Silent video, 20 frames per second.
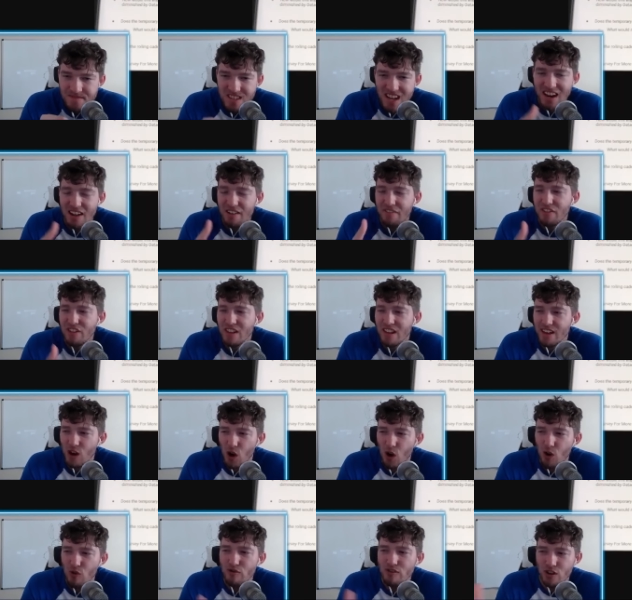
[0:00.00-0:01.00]
and I feel like
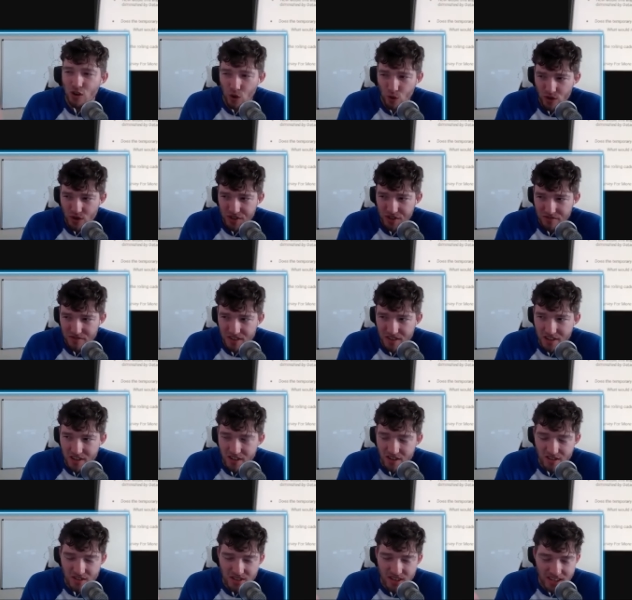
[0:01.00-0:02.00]
over the course of
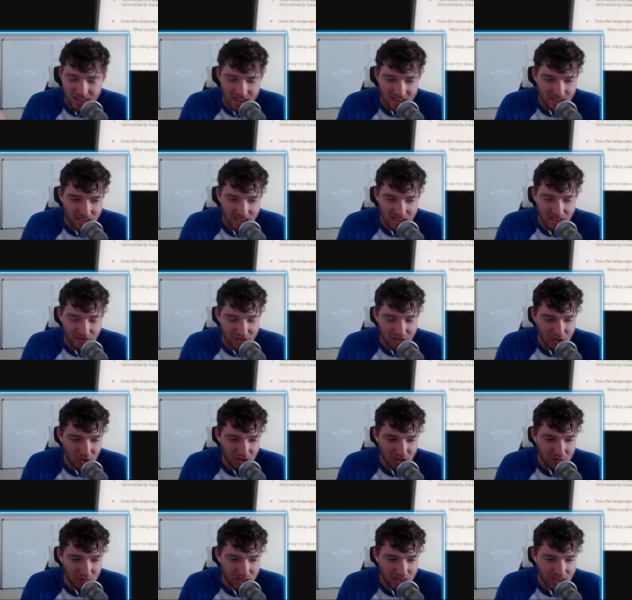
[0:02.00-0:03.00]
years, I think even you'll
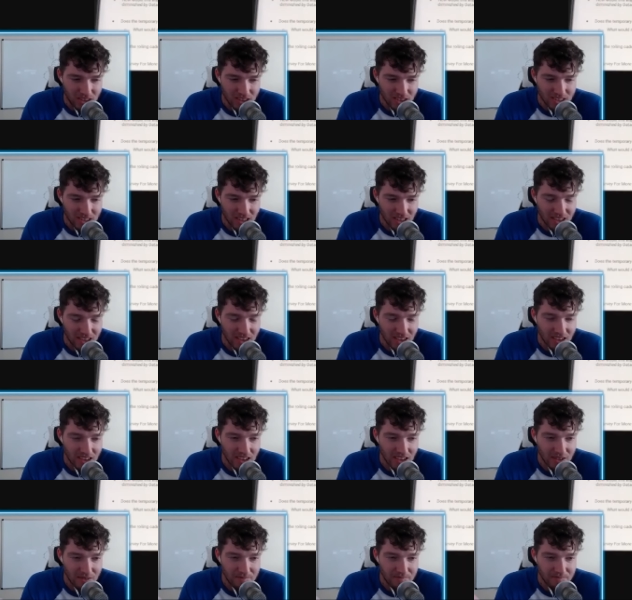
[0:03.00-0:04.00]
admit this, like
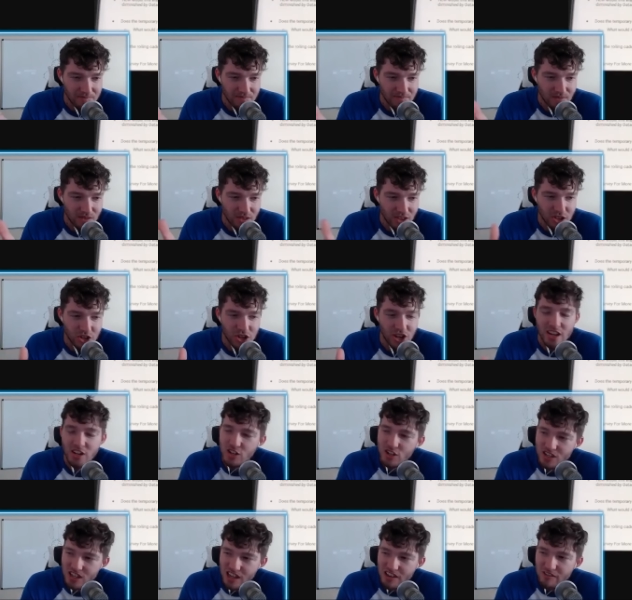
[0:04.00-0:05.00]
the
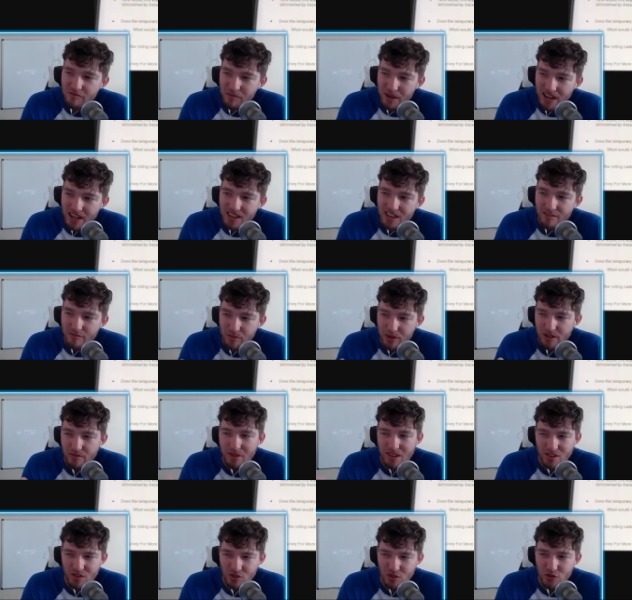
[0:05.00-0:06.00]
changes that they've made that've been
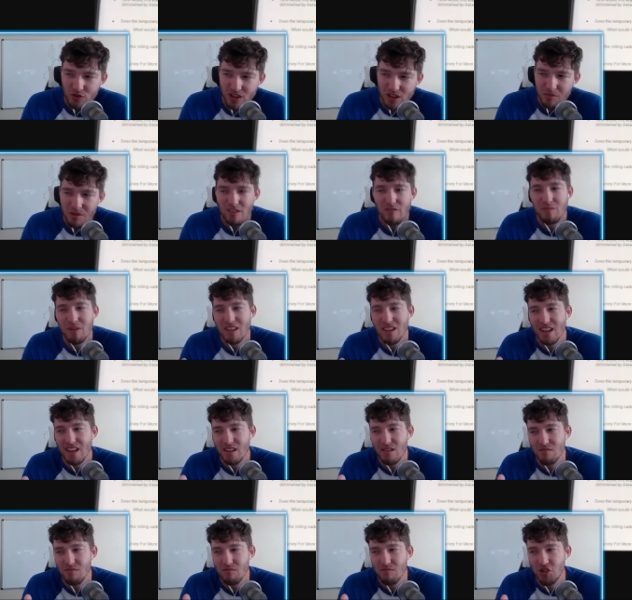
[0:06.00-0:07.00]
extreme have been
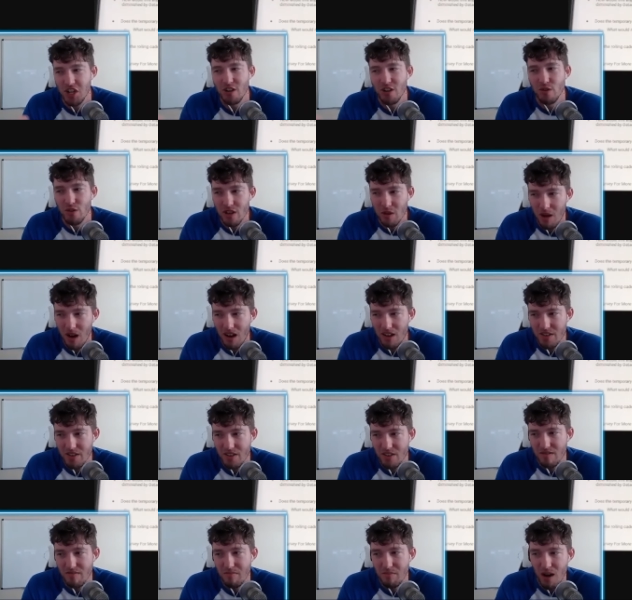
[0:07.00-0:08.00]
like generally
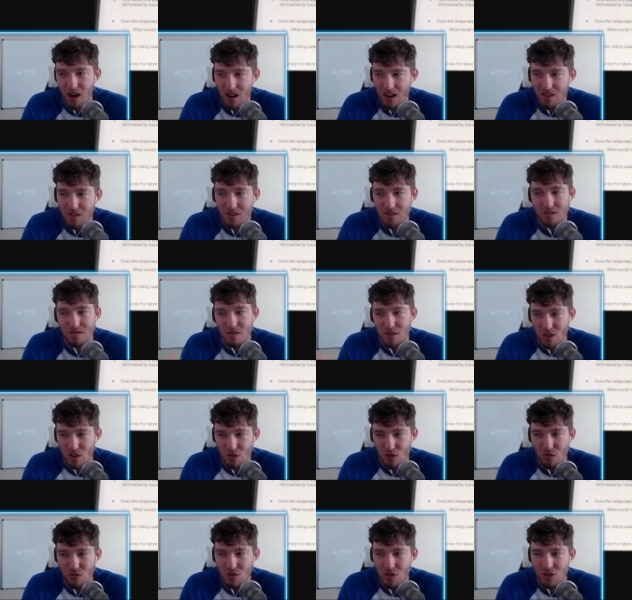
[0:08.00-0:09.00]
positive. Mods,
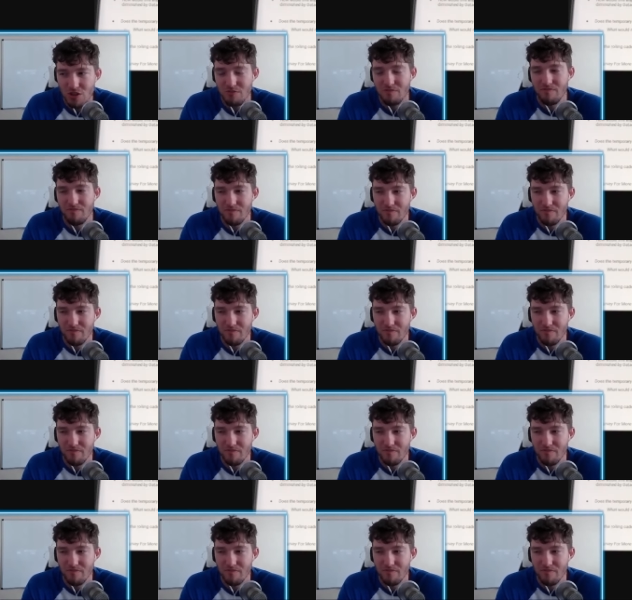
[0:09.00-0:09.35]
huge